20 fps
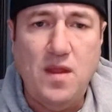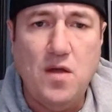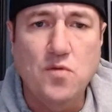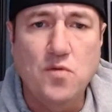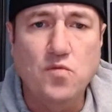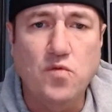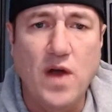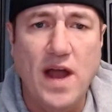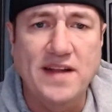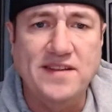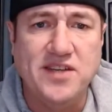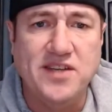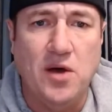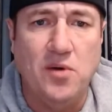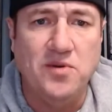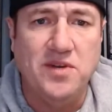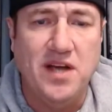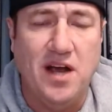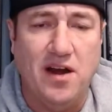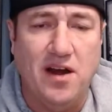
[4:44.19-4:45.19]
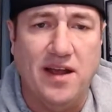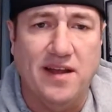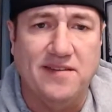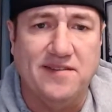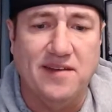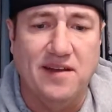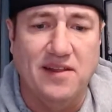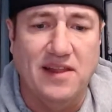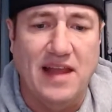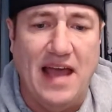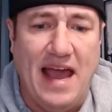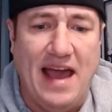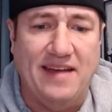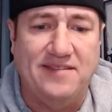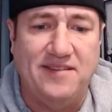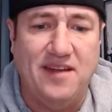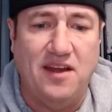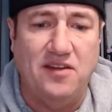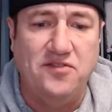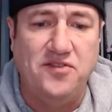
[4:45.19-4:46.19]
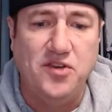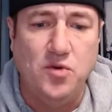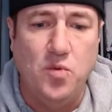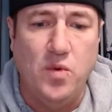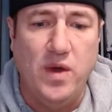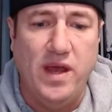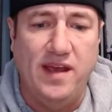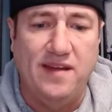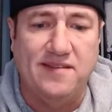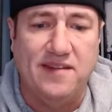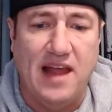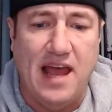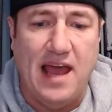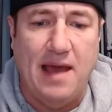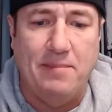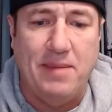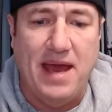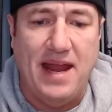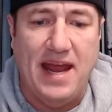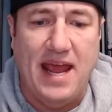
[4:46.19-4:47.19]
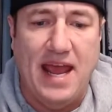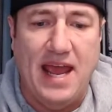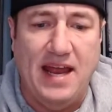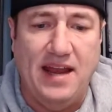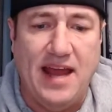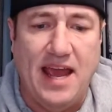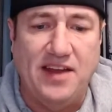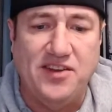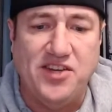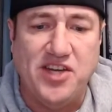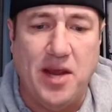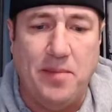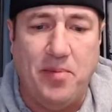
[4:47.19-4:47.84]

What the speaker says: Red zone targets. Last 2 weeks, Lamb had 8, A.J.